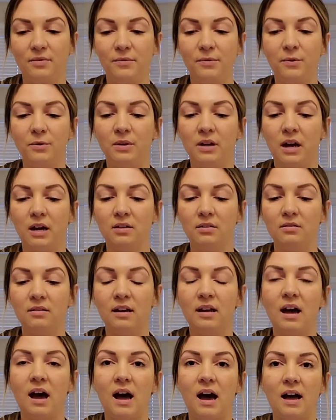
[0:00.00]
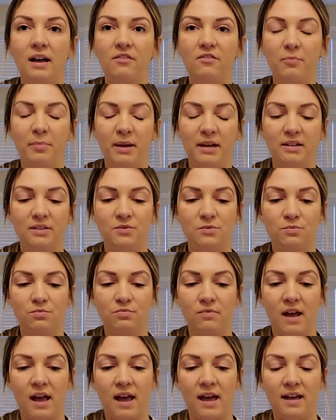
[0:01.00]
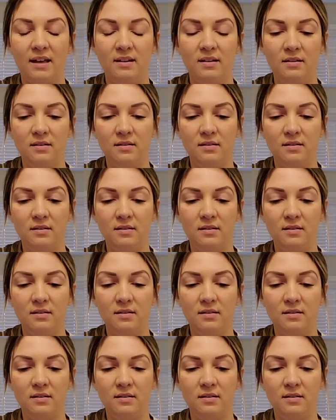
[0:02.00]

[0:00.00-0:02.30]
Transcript: food coloring. I've picked red.